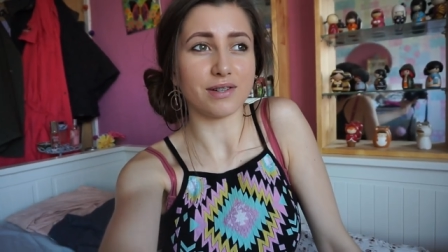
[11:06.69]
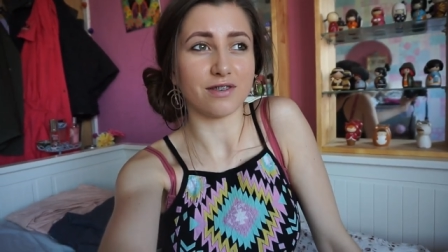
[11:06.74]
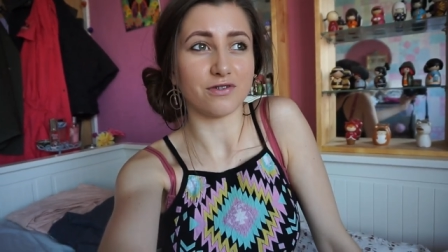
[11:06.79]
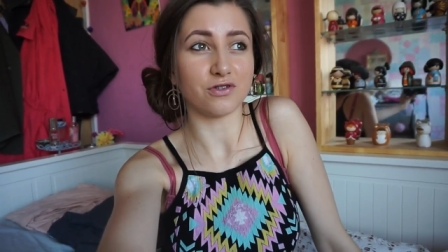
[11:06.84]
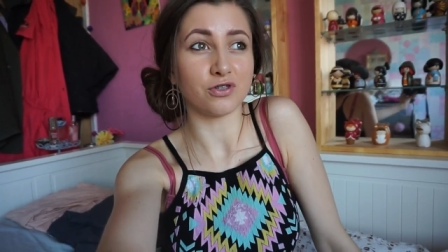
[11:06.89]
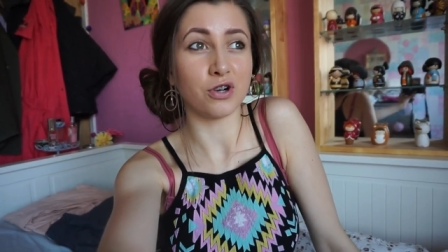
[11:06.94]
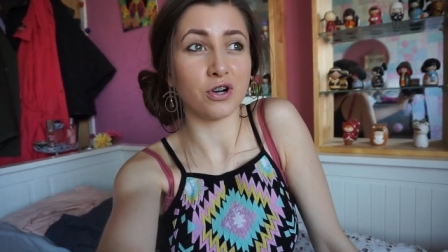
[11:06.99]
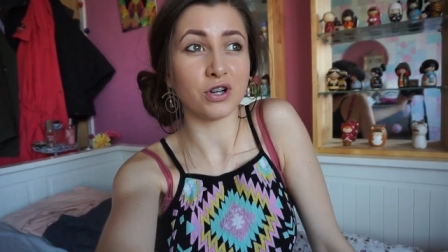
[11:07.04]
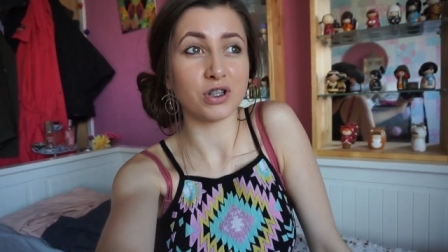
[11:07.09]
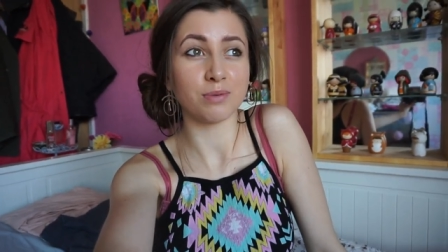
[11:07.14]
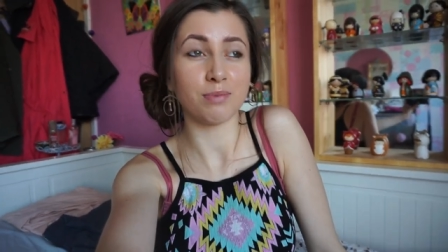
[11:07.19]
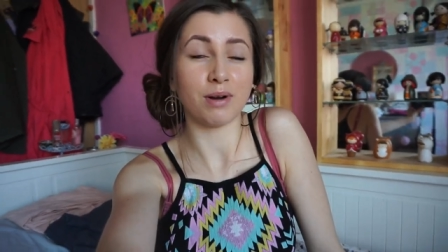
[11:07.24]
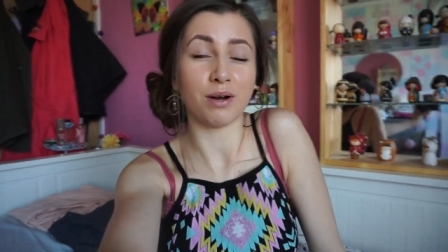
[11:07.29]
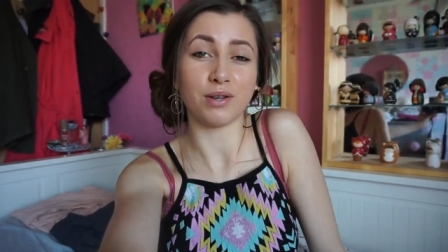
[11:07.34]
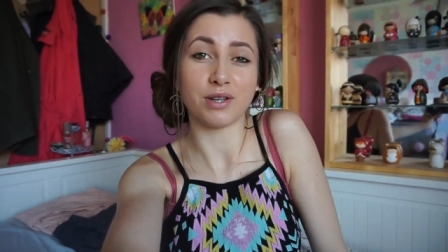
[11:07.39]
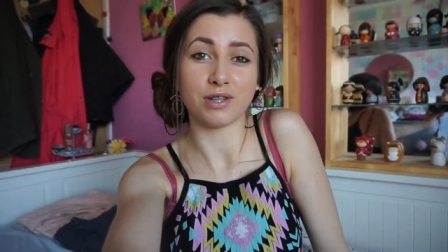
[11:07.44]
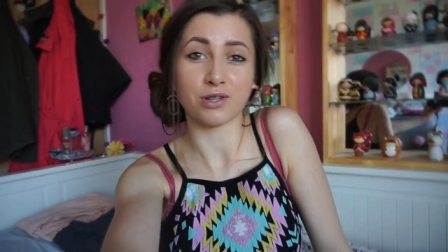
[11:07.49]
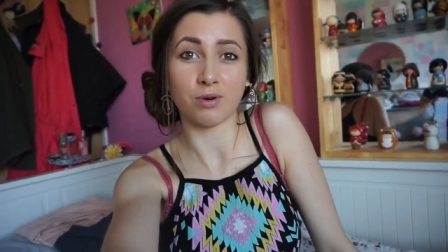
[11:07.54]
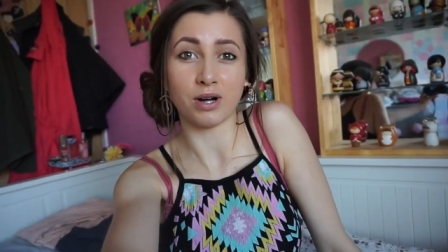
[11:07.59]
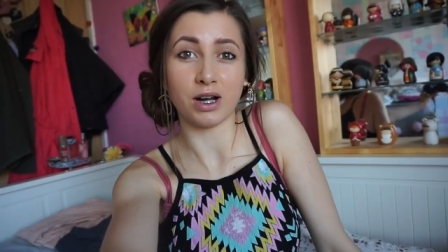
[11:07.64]
I've talked about
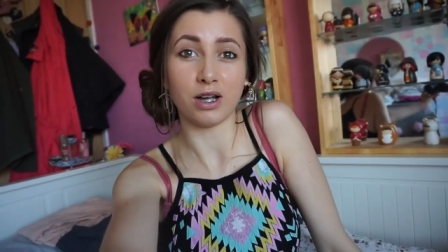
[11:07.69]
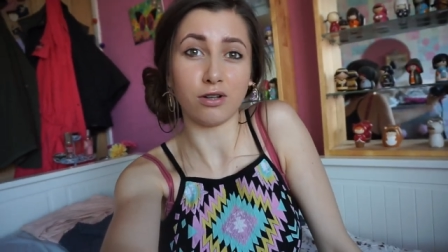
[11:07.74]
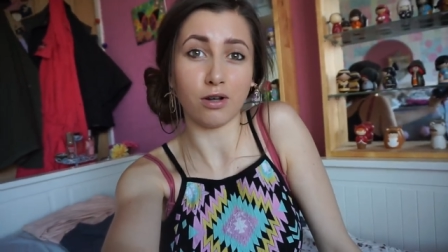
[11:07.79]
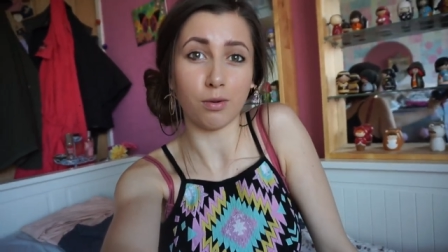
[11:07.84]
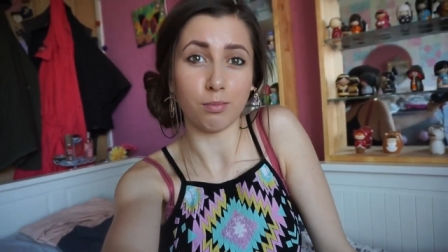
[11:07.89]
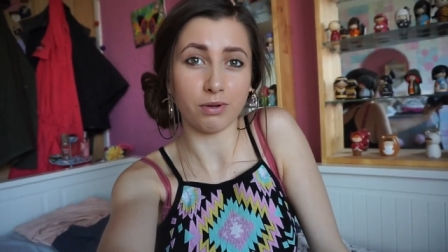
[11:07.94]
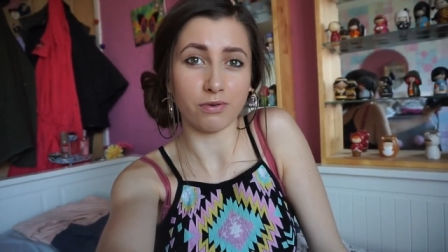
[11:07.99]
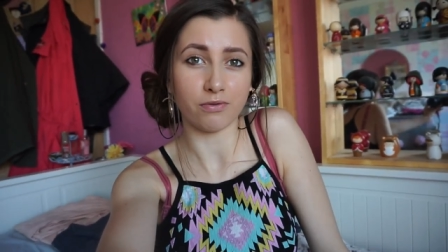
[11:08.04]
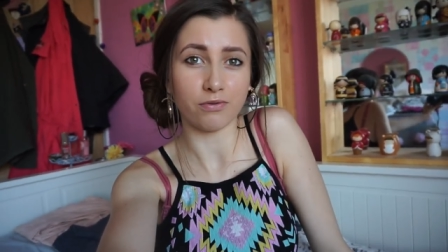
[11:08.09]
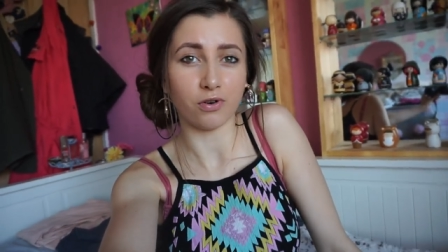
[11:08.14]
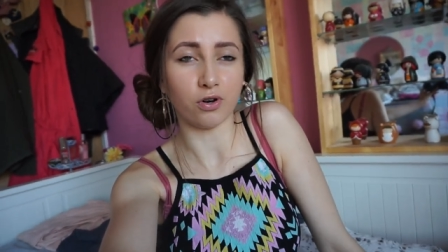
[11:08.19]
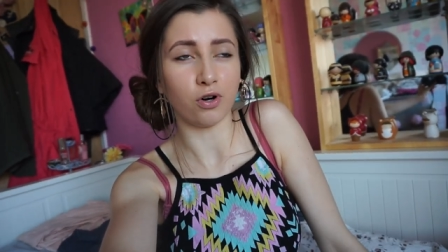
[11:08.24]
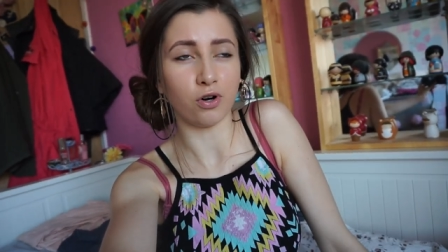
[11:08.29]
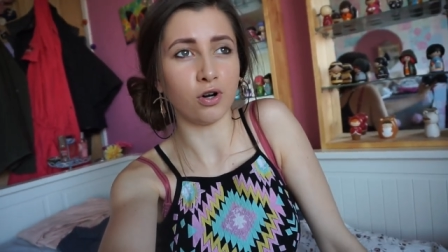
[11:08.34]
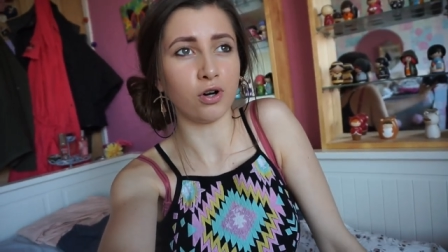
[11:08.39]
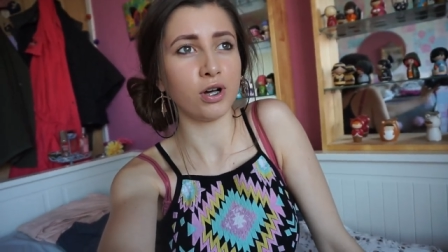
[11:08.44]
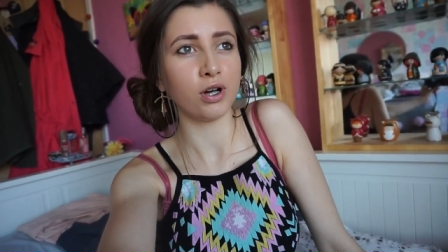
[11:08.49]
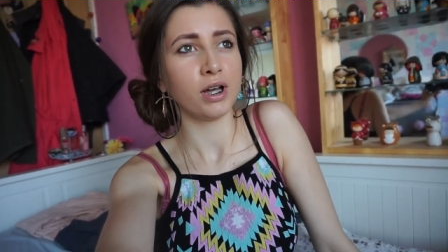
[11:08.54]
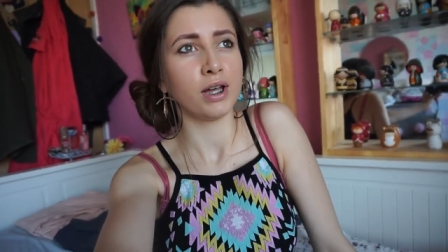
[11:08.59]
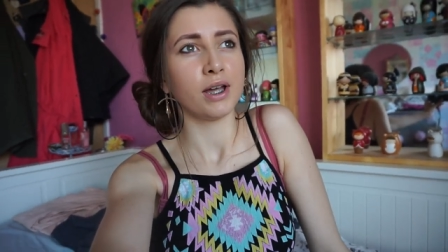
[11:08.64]
this quite a lot
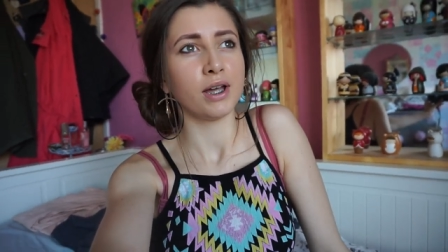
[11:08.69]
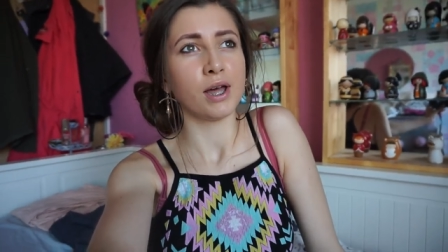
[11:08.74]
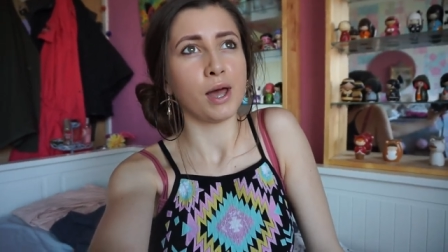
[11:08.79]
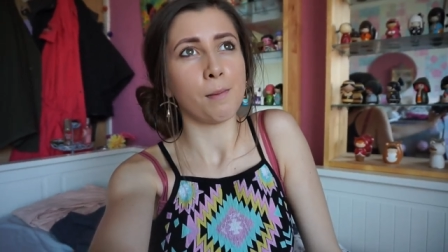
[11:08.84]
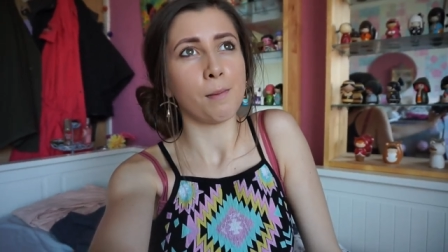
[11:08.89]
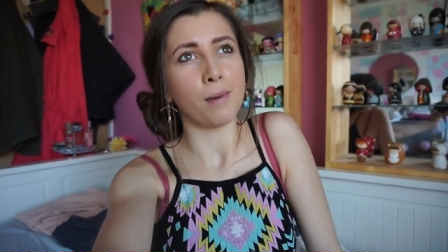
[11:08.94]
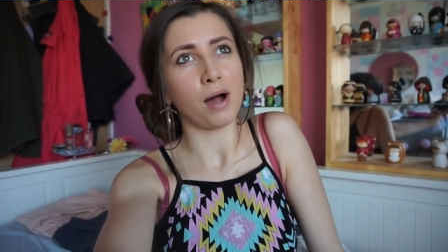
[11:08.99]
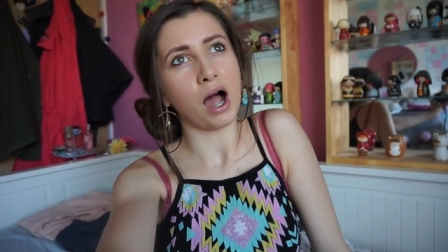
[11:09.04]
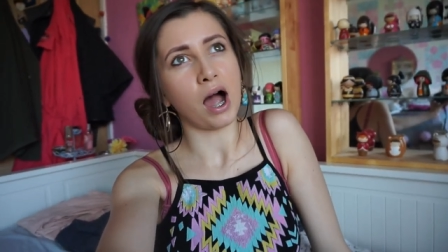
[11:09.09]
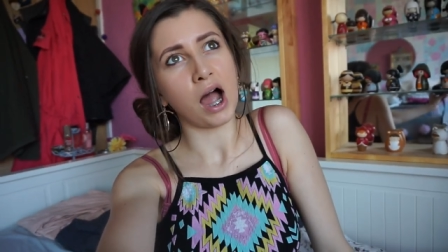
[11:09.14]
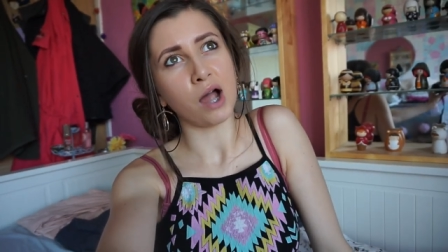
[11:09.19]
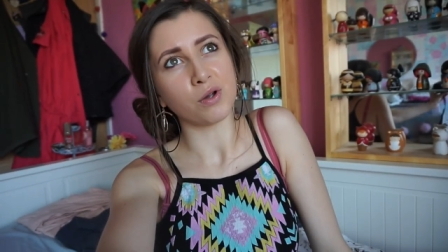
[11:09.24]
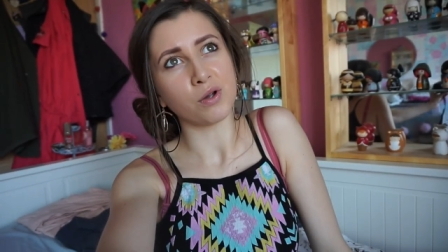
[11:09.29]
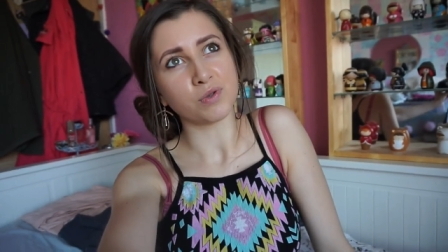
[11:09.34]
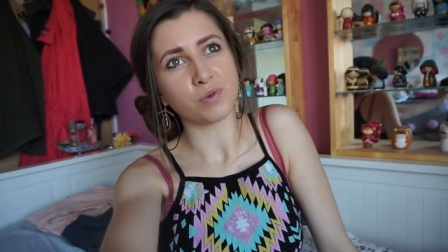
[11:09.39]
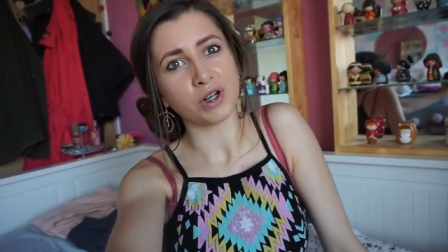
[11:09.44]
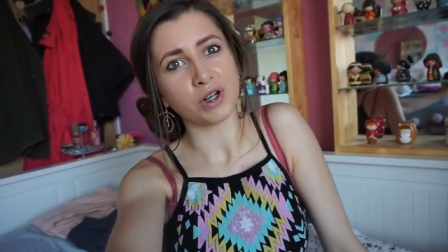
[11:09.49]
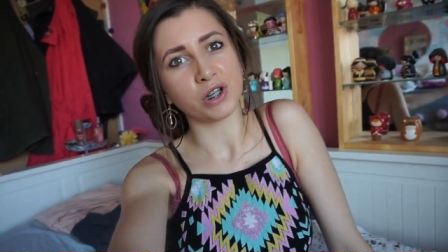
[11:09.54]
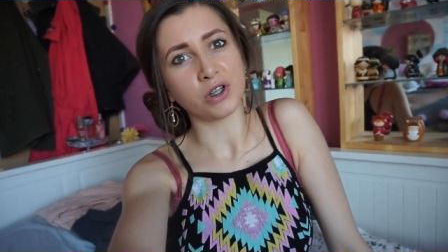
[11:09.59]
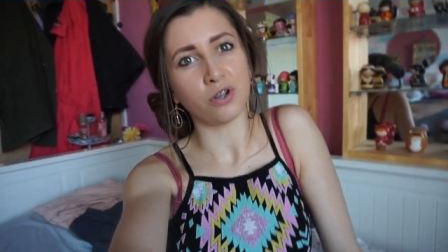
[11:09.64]
before, but I was
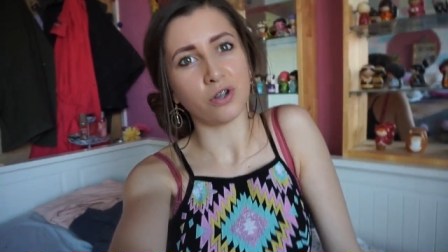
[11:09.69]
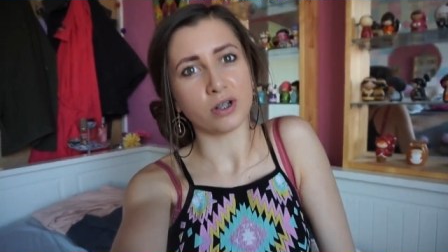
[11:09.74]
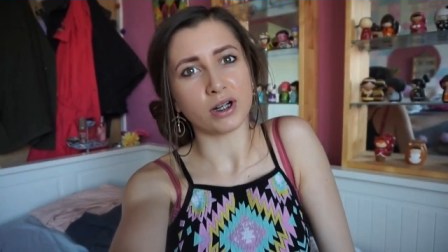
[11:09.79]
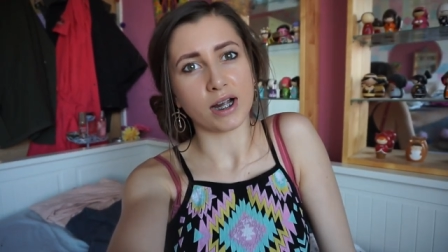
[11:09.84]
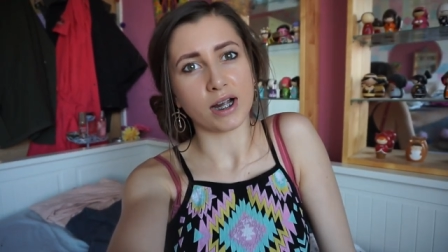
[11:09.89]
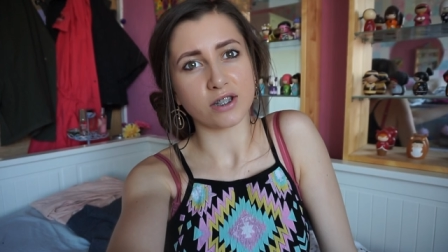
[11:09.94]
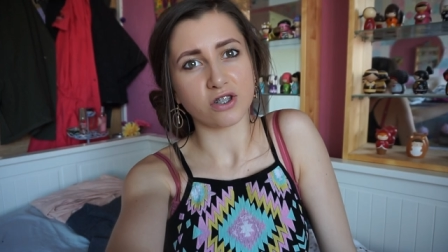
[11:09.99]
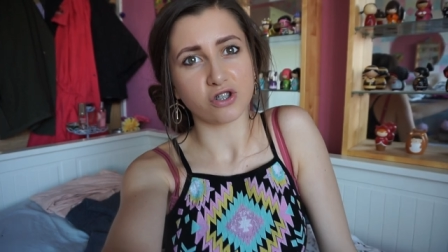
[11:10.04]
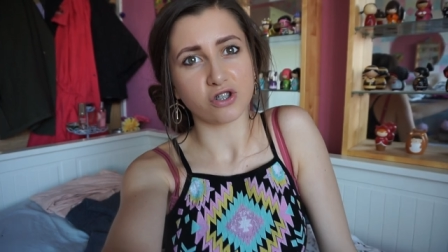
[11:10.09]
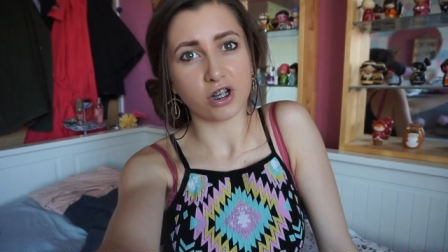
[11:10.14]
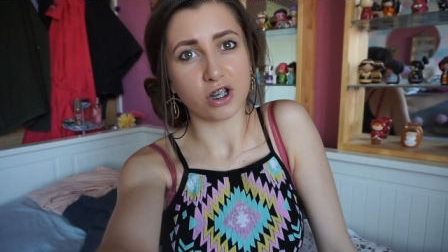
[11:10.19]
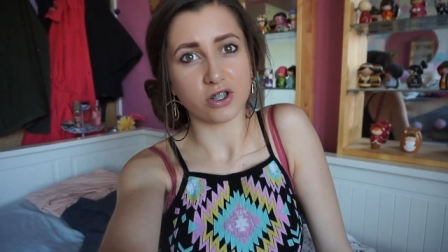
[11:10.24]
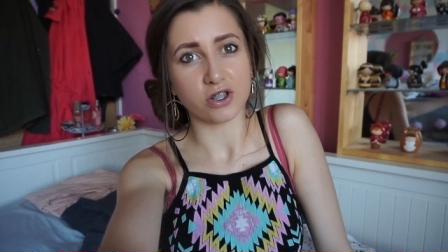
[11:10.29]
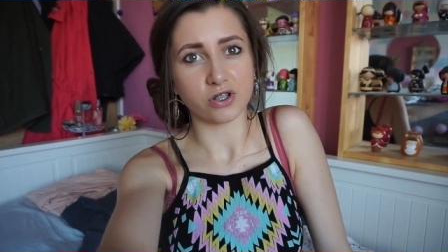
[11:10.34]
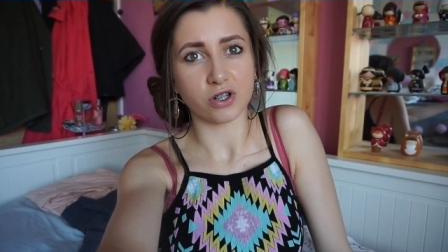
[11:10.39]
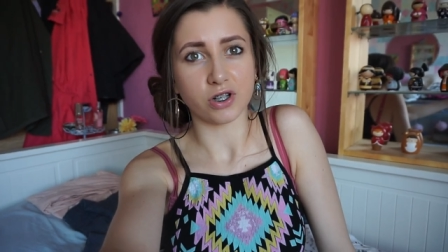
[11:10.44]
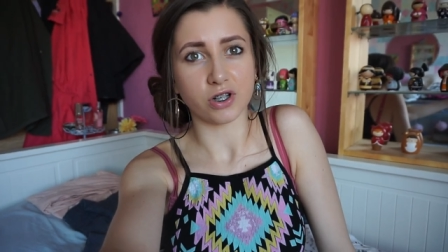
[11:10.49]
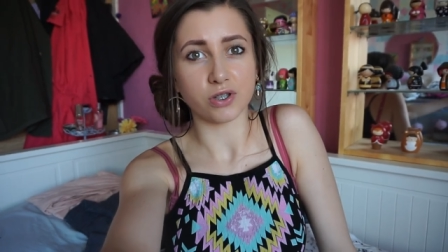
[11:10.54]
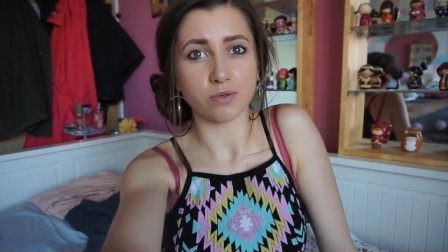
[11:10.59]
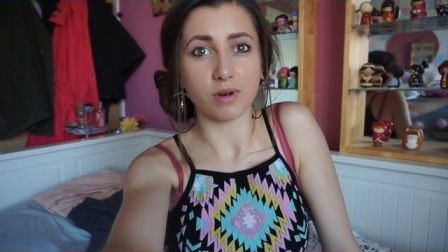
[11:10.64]
wanting your guys'
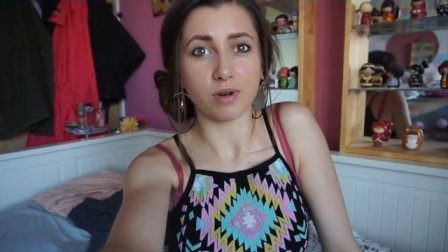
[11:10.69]
suggestions.